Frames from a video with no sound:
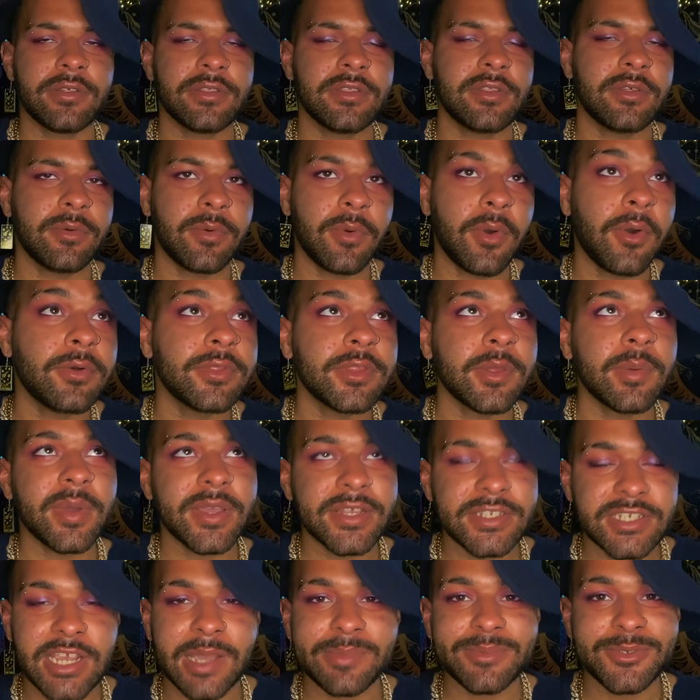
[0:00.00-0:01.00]
the only way
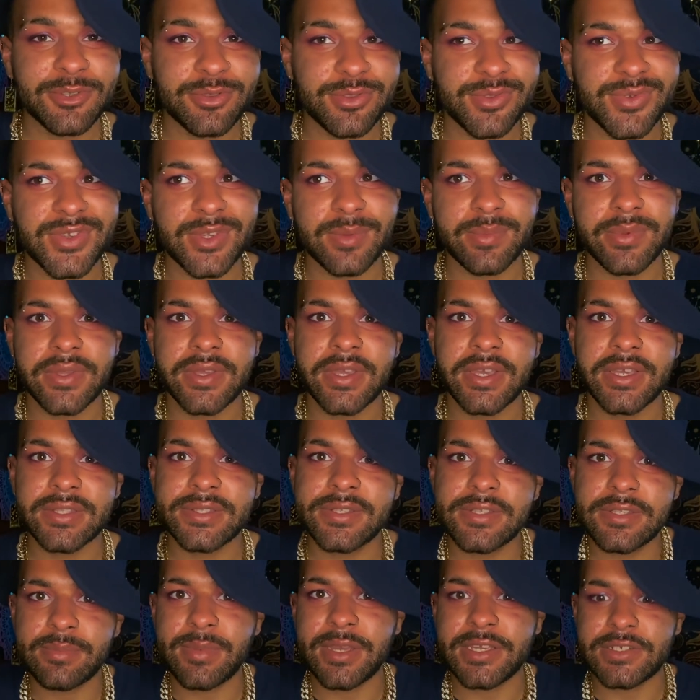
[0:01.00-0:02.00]
chapter 3
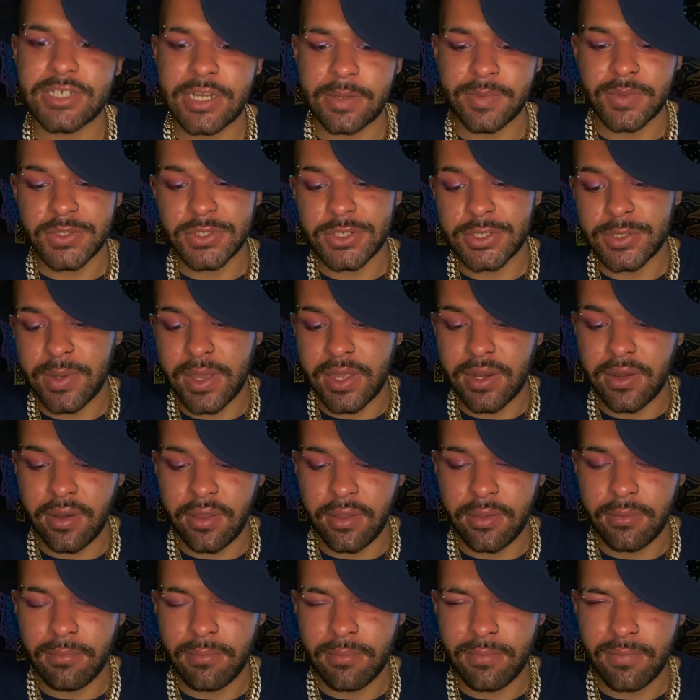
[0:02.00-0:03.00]
begins, is by chapter 2
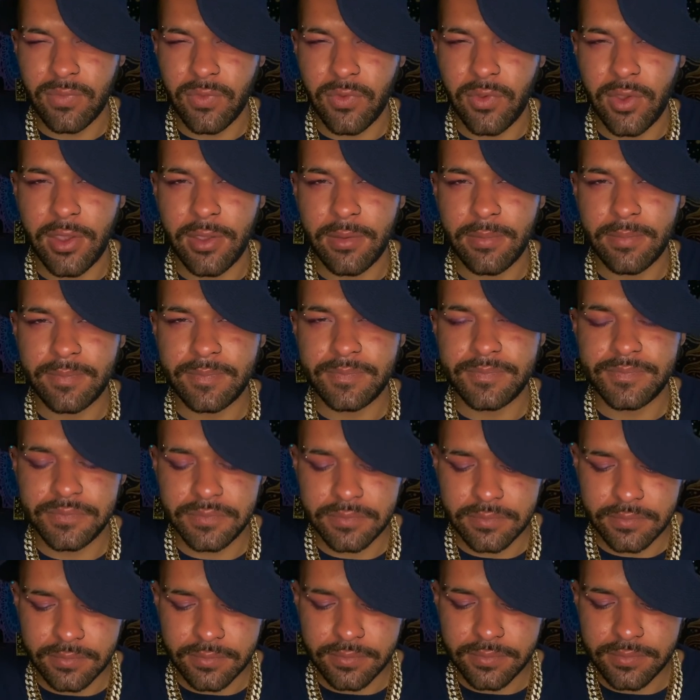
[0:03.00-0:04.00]
ending, right?
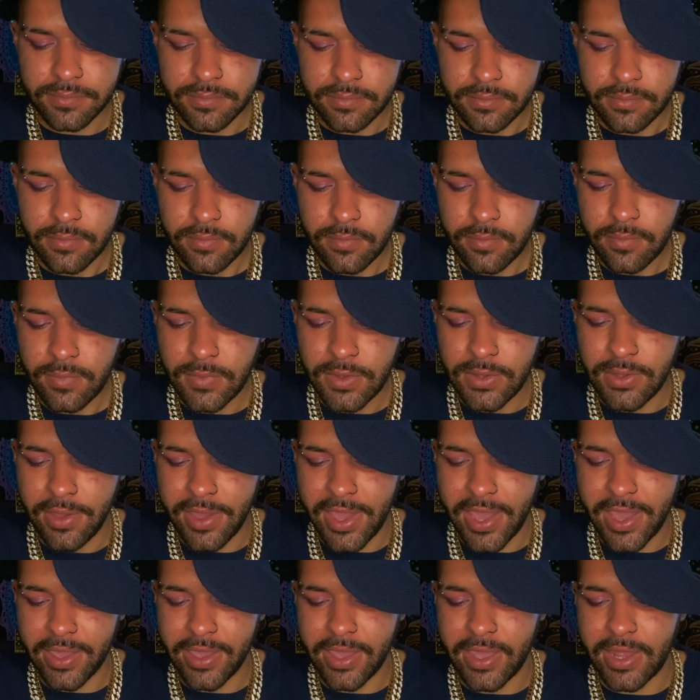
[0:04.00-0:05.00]
You
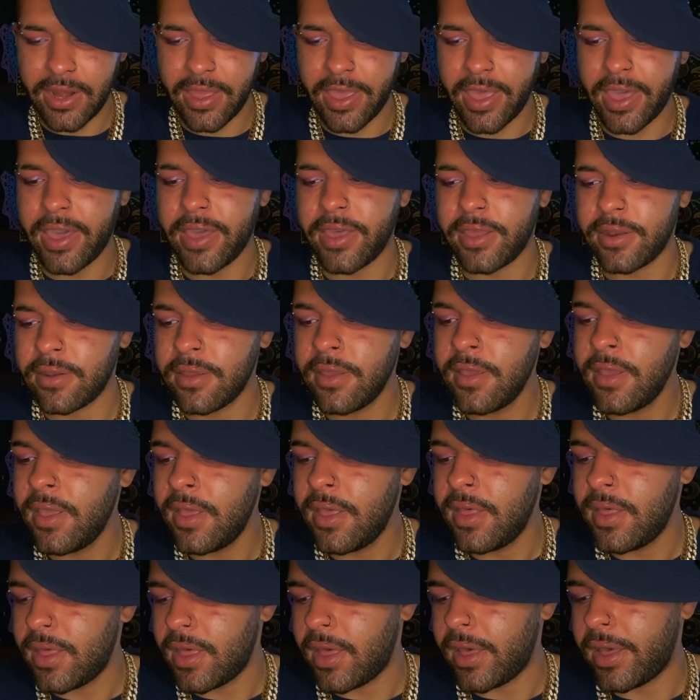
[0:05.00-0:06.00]
can't get ahead.
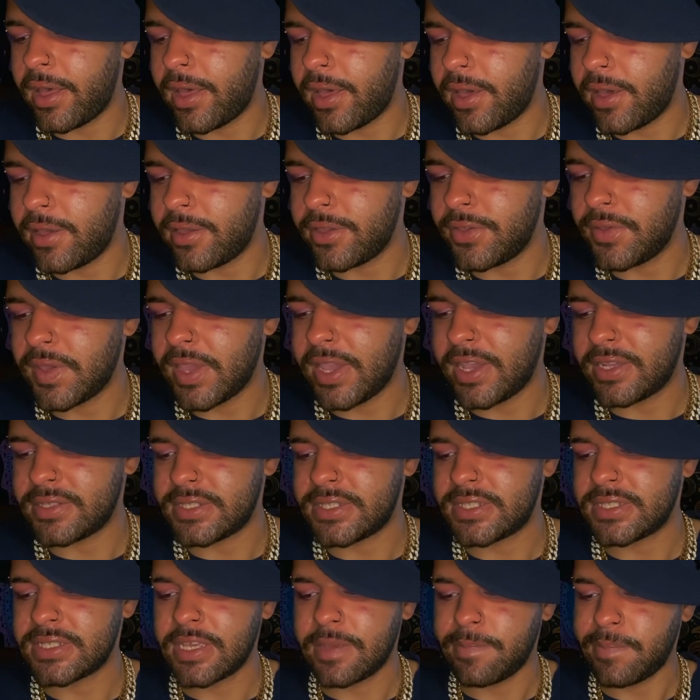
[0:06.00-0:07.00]
You can't
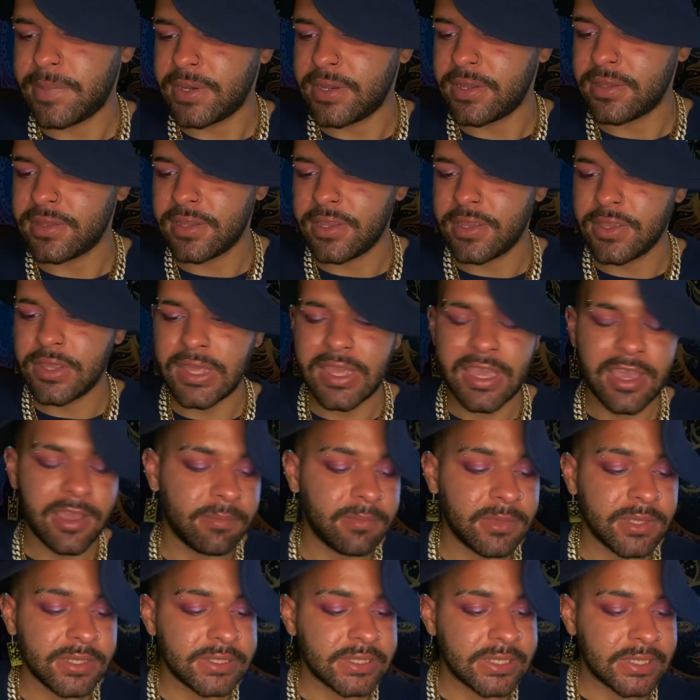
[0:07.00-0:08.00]
skip anything. You can't
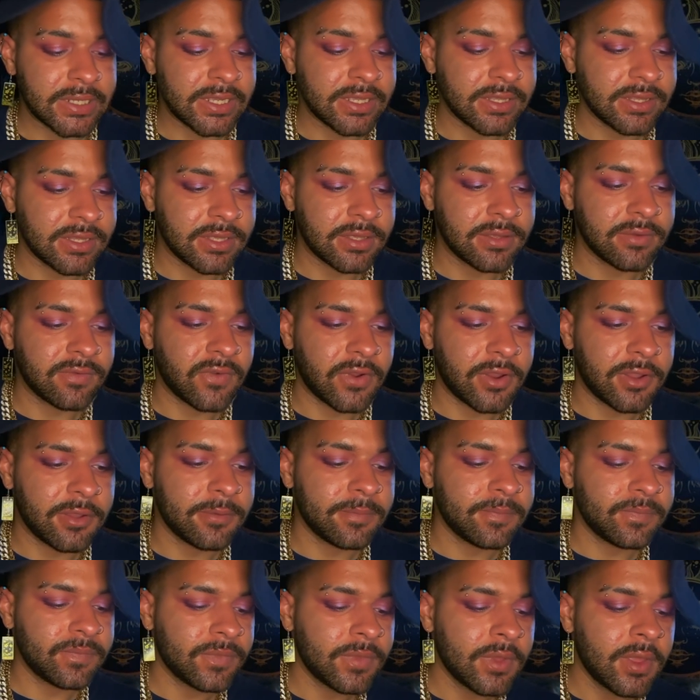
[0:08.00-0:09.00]
miss anything,
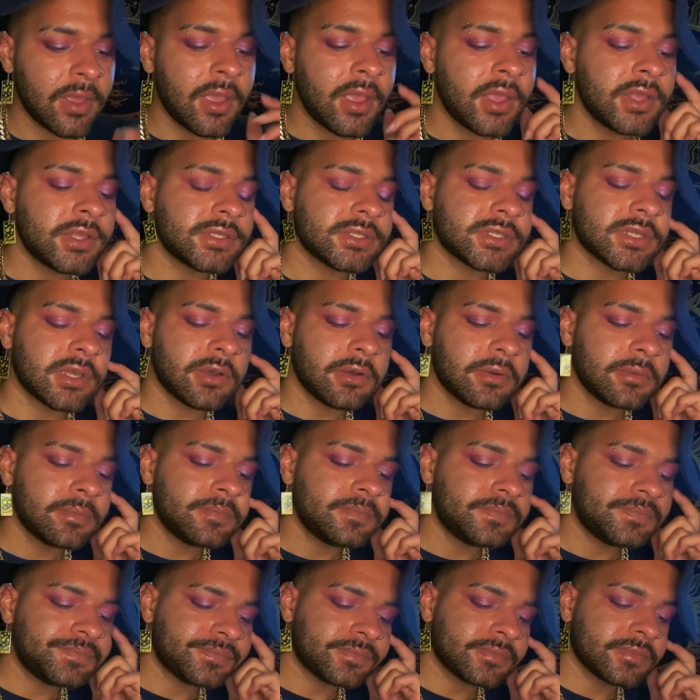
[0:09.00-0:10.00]
right? So
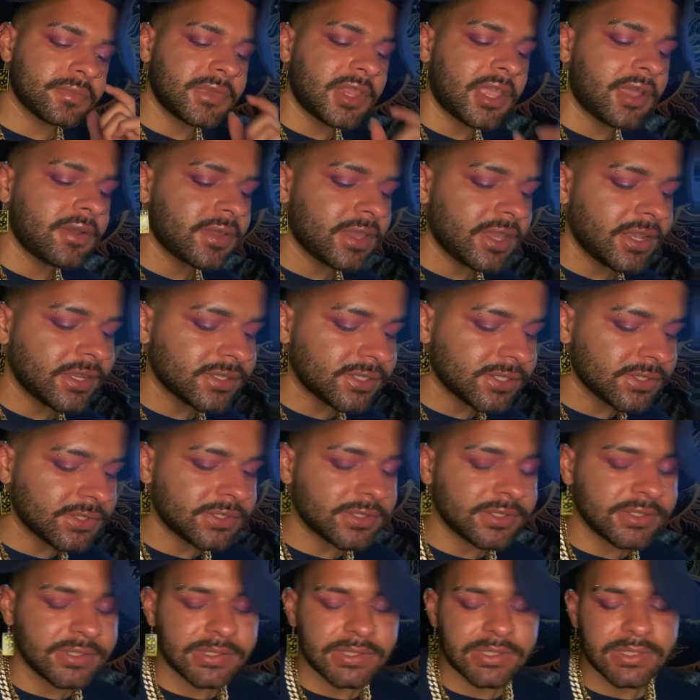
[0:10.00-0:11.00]
now,
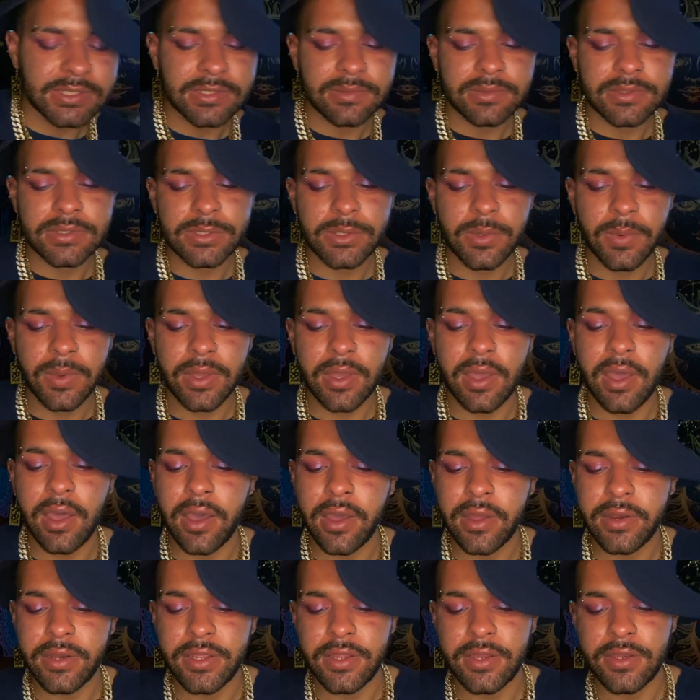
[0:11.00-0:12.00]
Cancers, let's see what's going
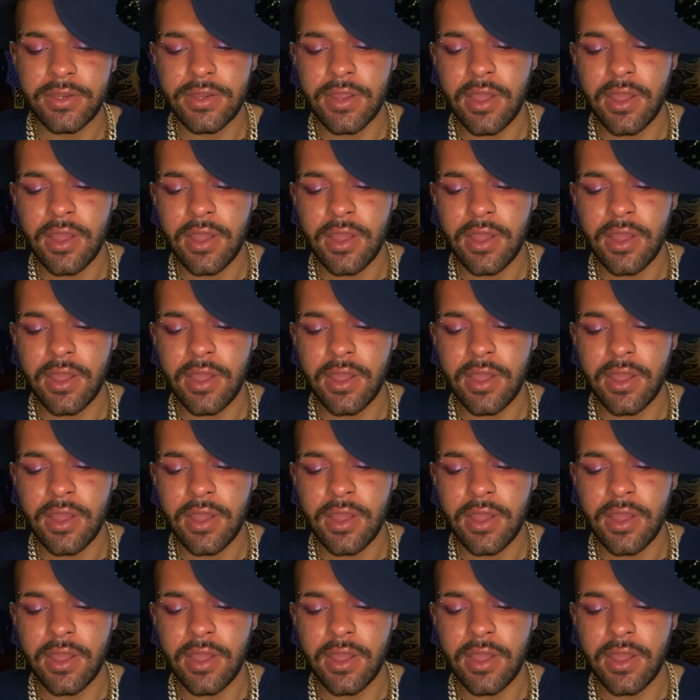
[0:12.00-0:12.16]
on in